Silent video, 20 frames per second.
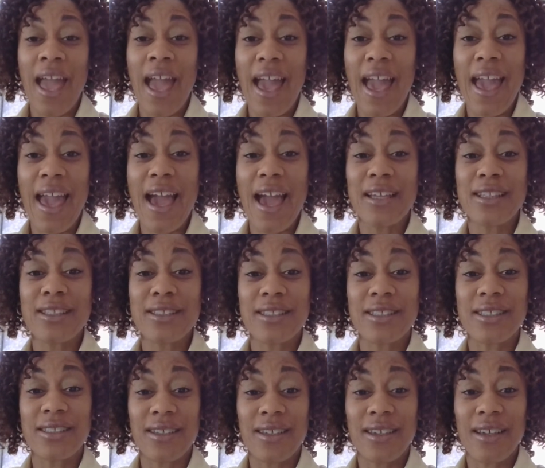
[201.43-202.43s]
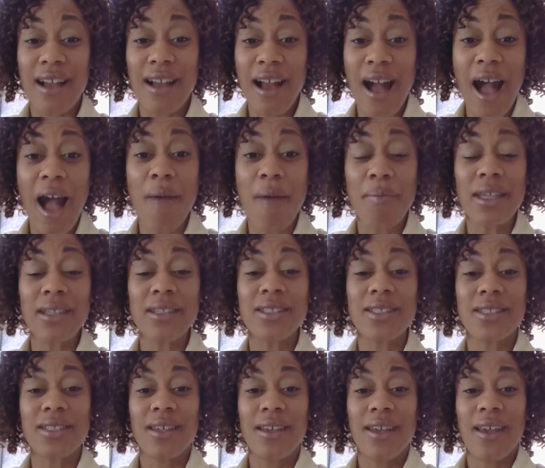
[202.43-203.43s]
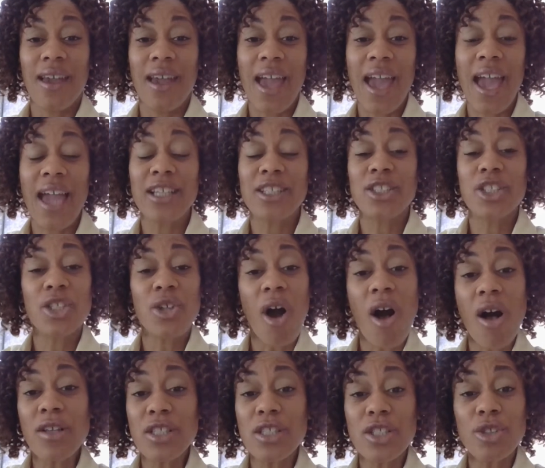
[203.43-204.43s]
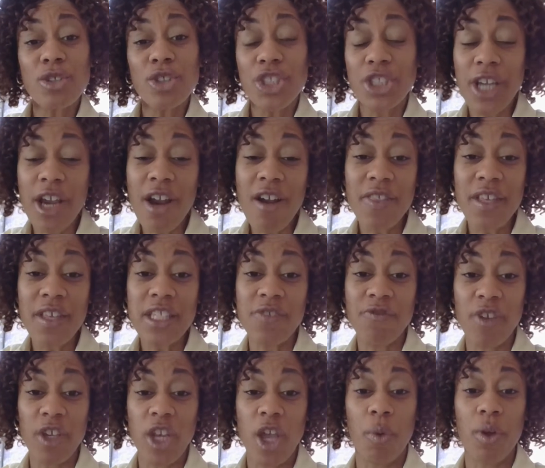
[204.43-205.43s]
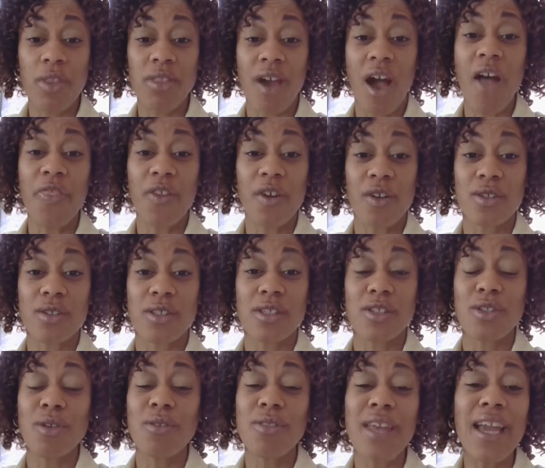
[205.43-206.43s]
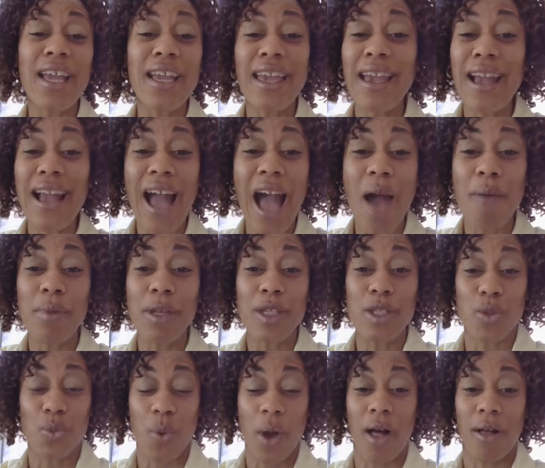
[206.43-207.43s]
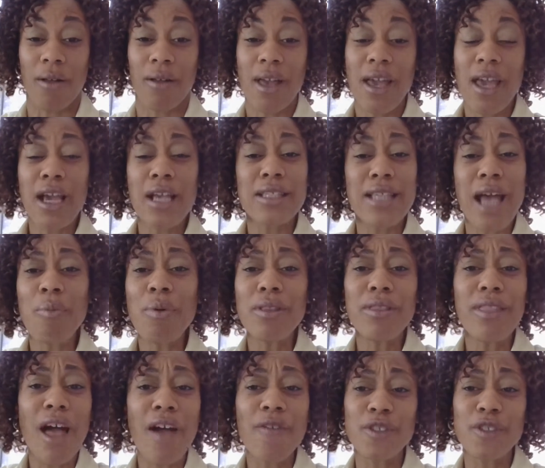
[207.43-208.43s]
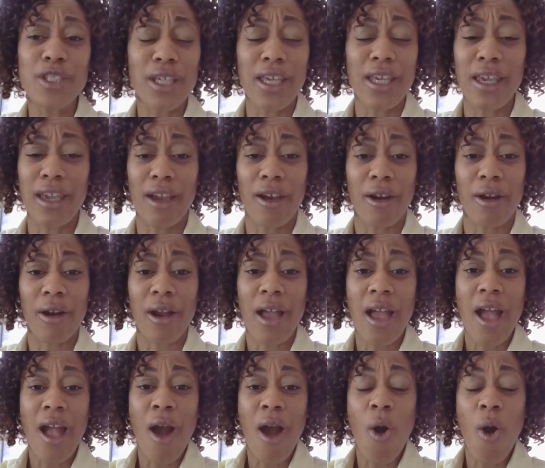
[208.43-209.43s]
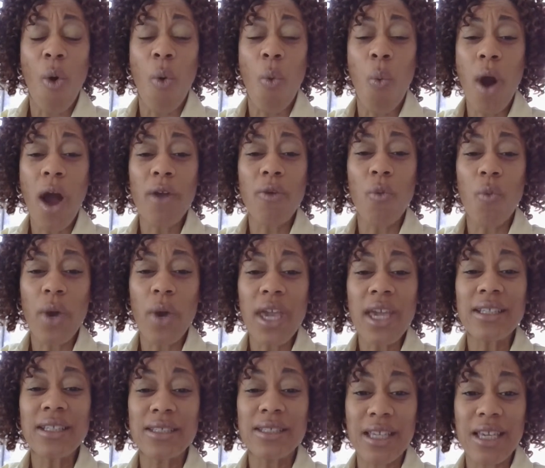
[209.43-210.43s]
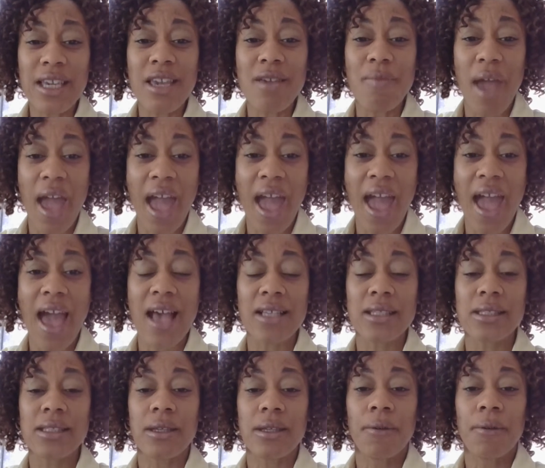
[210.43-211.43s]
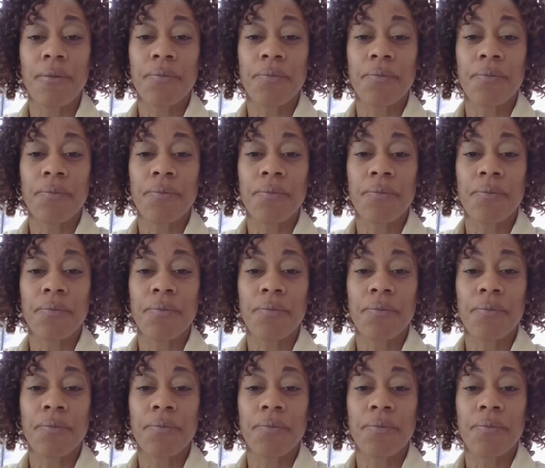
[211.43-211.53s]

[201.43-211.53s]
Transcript: And comment and to also share this video with others so they can comment as well. Because I would love to hear what we deem as